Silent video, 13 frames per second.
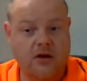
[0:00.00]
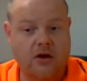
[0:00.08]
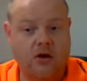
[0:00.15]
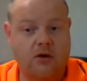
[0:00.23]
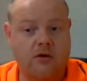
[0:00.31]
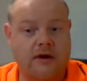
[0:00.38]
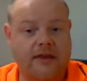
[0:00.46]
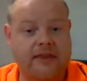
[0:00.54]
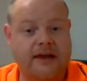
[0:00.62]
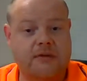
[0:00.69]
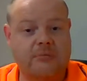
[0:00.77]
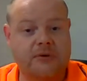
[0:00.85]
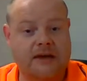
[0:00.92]
Or are
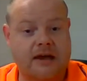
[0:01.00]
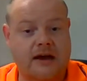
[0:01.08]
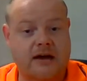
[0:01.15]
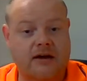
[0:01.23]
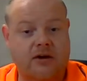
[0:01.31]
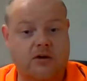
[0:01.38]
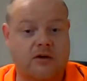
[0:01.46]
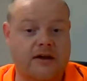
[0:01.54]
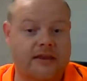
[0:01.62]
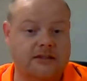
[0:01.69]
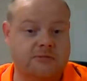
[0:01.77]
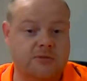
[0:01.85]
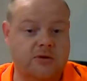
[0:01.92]
they bigger or are they
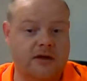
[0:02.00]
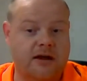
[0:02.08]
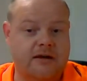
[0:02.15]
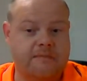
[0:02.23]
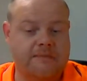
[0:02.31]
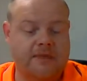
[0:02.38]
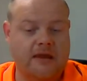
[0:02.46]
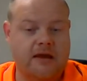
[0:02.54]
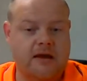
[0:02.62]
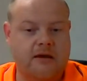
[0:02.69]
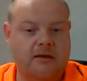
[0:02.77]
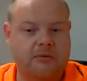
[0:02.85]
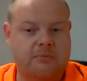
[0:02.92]
smaller?
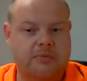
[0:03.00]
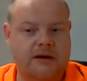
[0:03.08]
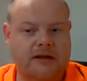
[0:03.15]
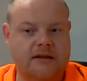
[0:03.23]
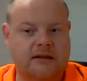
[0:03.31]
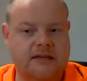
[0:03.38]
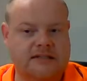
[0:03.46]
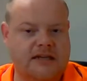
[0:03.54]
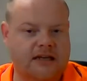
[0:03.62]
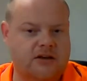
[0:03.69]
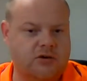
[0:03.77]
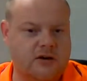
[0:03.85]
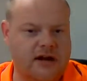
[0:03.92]
But let's get a
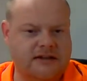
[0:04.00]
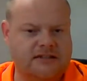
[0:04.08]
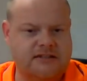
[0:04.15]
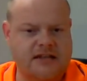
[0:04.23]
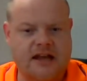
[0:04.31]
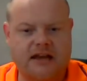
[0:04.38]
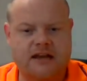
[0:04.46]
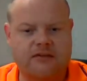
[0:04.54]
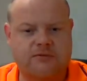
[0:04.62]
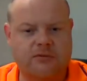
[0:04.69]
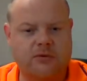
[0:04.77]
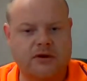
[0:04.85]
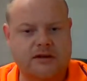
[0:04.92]
good understanding
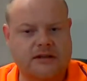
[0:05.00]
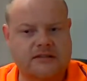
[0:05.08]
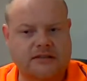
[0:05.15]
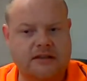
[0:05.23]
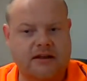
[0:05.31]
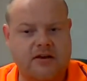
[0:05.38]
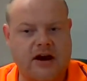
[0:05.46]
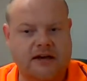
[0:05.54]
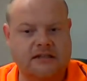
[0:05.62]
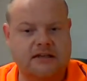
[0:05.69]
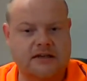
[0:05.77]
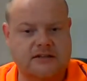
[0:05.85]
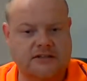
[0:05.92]
of what it is that they're
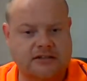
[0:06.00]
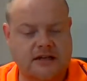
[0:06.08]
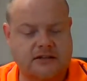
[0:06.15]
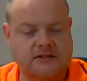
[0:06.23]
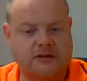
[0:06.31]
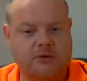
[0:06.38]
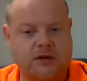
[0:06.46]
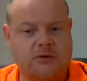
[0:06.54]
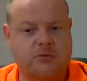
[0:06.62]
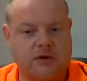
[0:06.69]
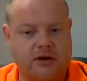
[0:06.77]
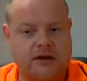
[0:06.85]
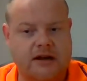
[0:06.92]
actually going to send so we can
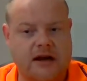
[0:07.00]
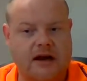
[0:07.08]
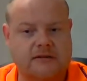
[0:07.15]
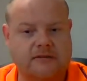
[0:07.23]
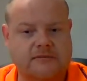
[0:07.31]
work it out.